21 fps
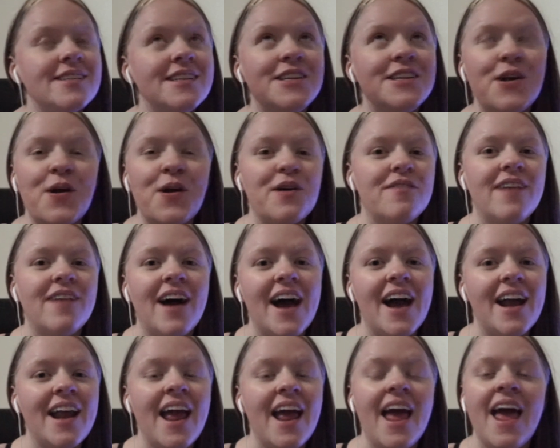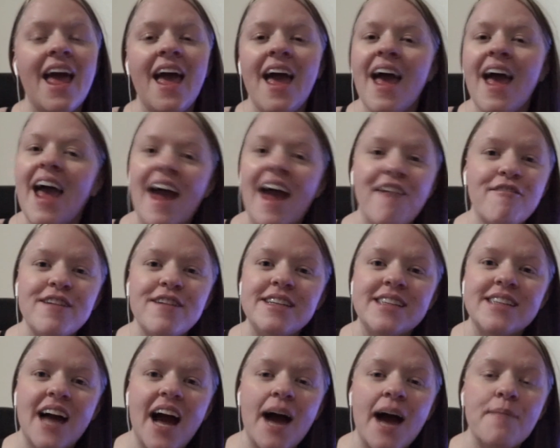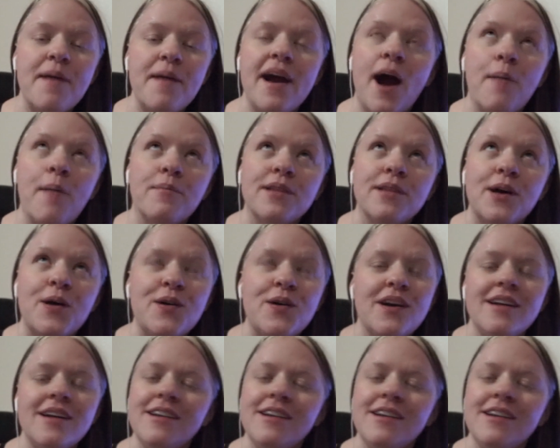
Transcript: notified every time I upload a